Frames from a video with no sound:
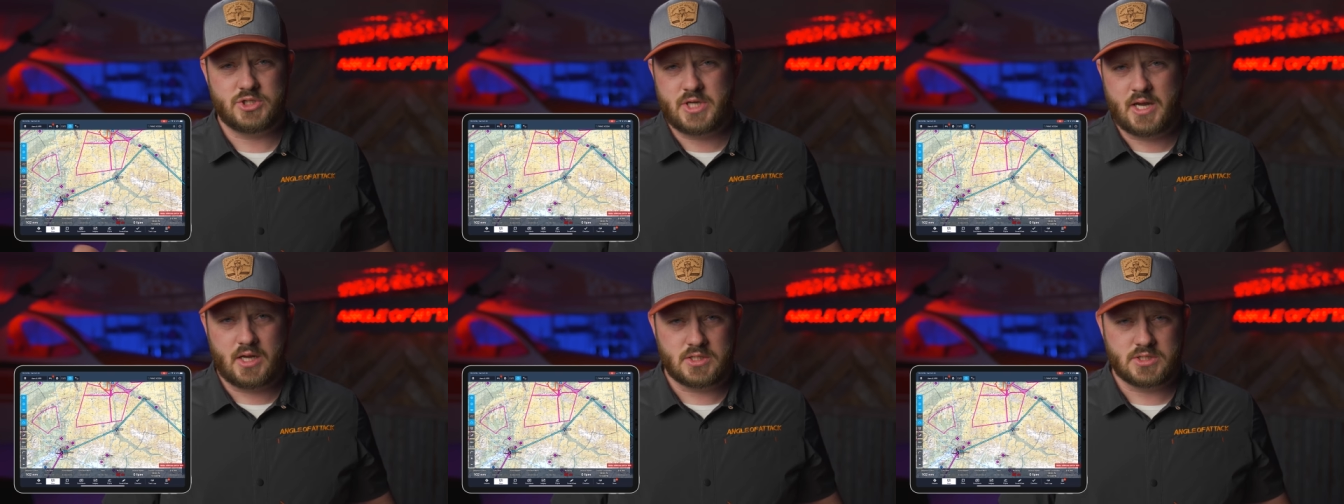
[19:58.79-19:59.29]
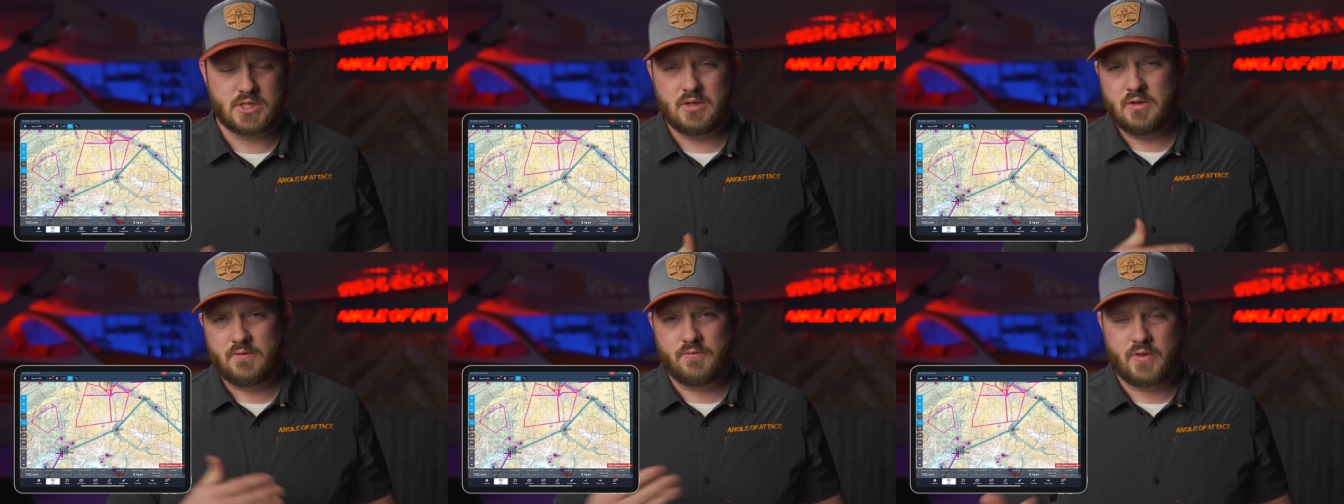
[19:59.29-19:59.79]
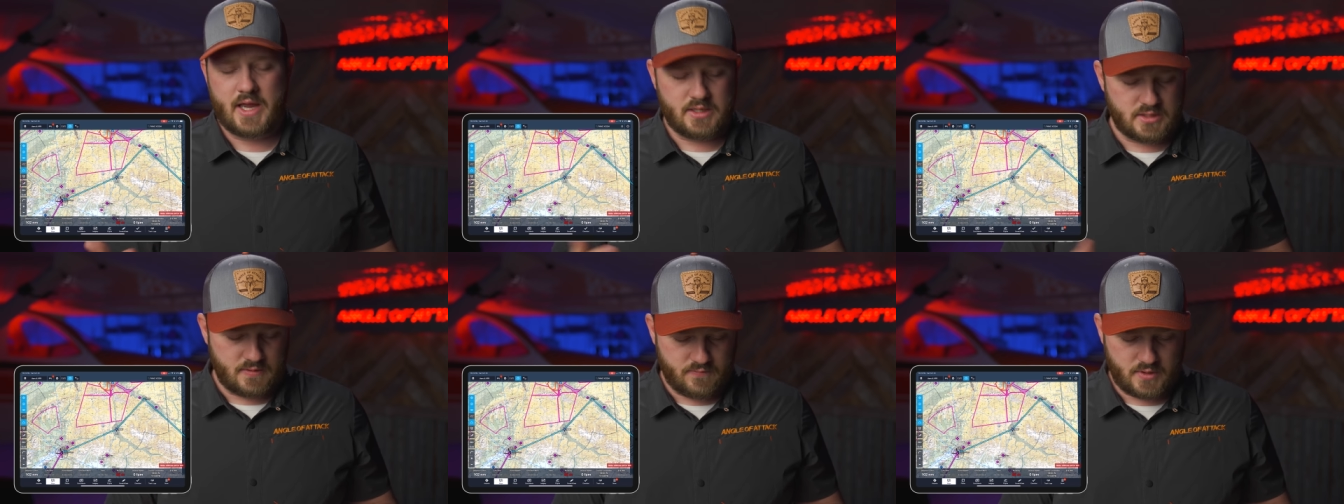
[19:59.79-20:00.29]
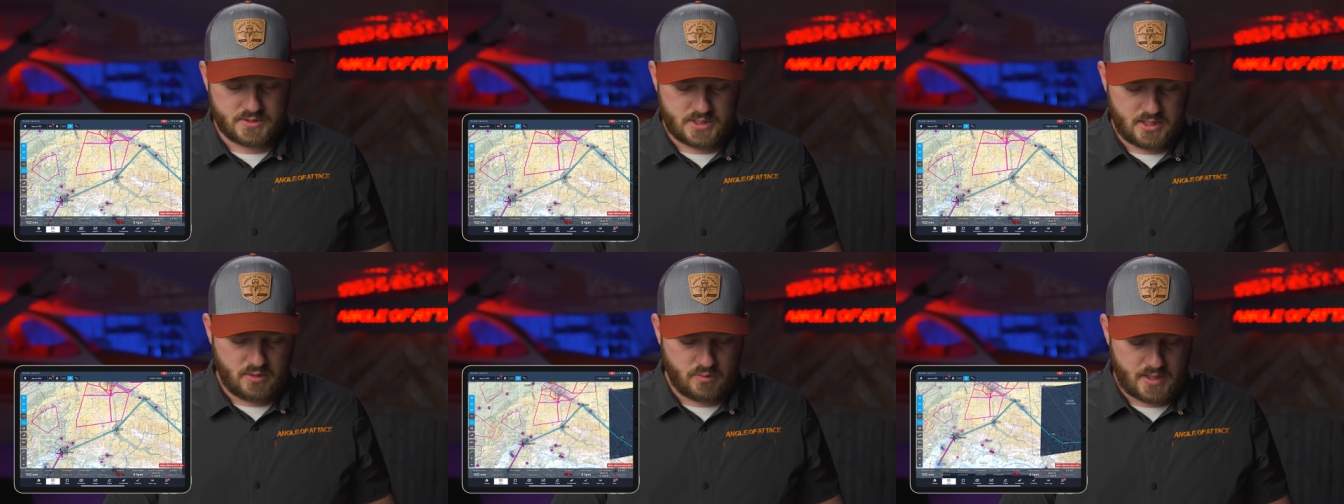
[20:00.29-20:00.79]
change flight difference
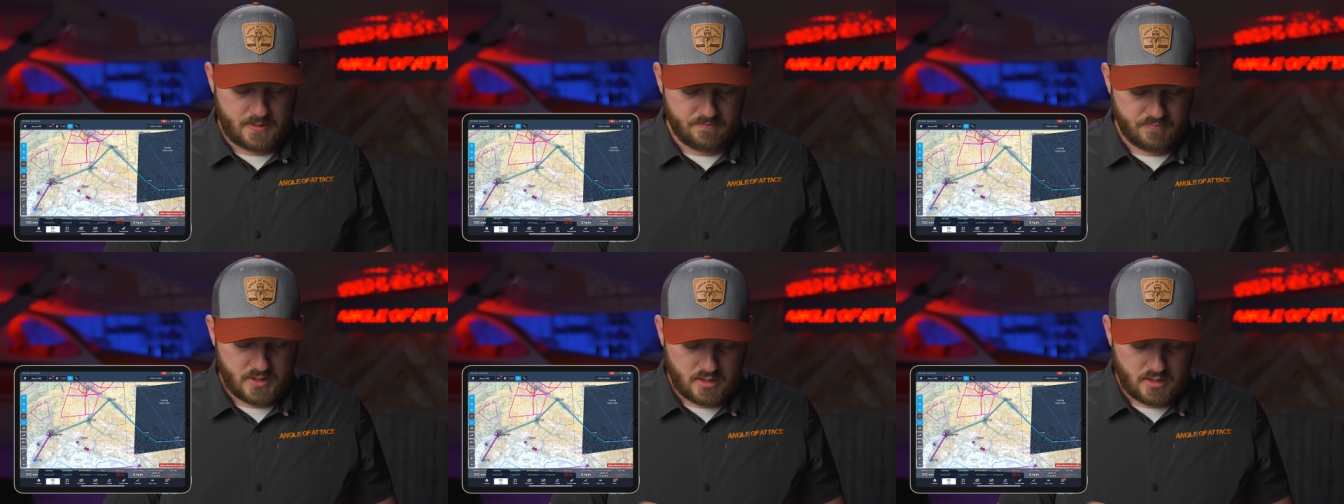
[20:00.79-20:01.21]
anyway.